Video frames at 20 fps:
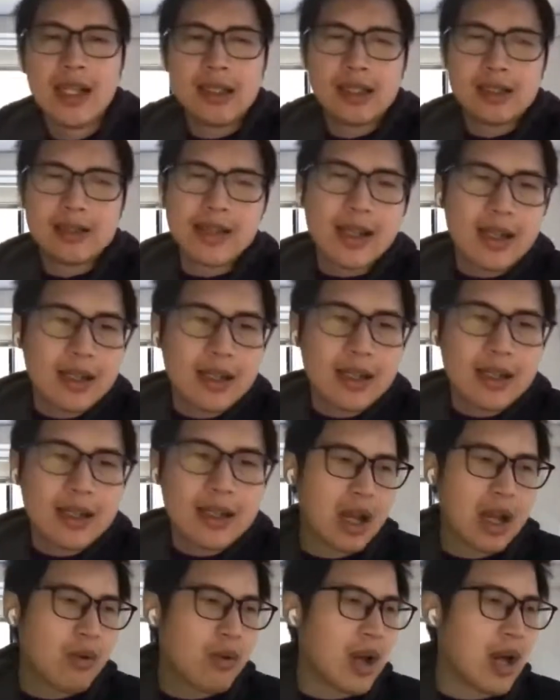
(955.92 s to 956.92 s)
The second
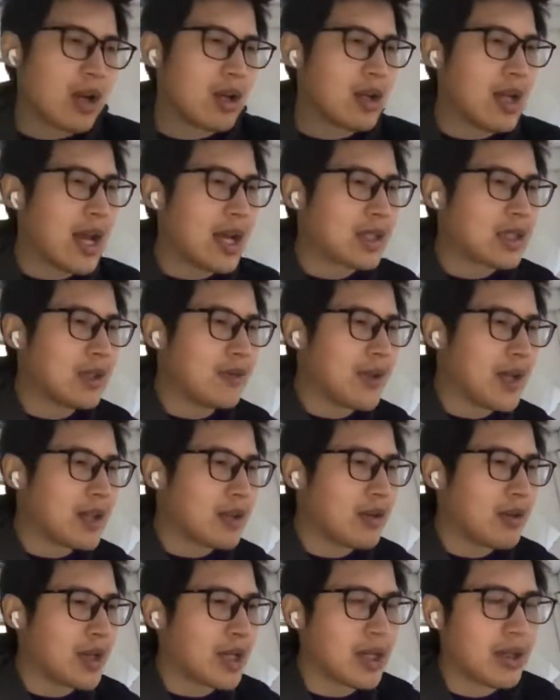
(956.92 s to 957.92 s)
thing that we are actively
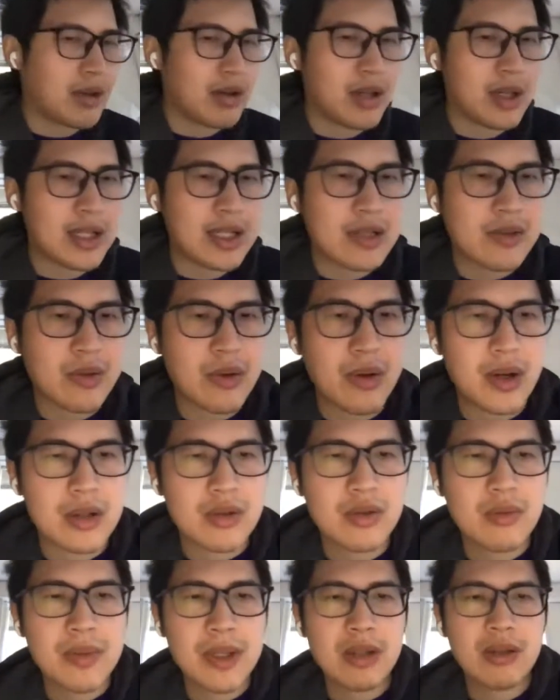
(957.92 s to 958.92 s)
going on is we
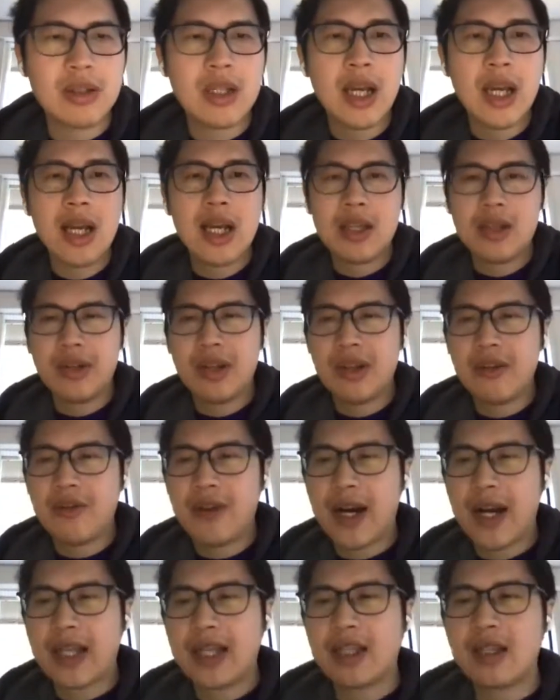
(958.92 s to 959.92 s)
want to build
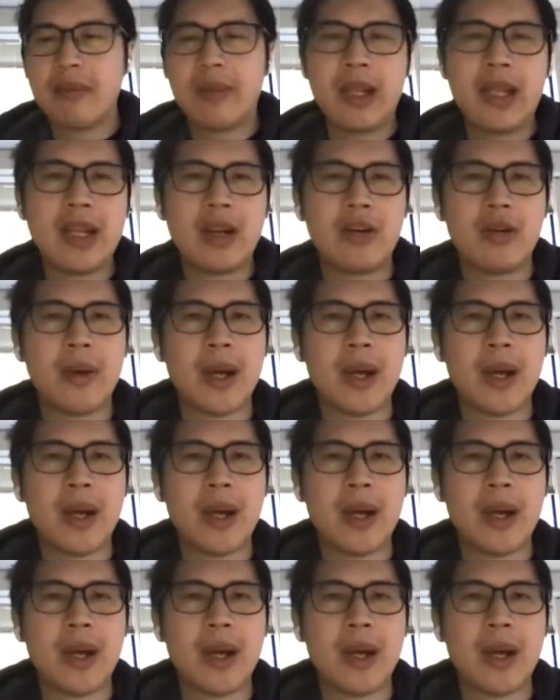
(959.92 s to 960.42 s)
unified intermediate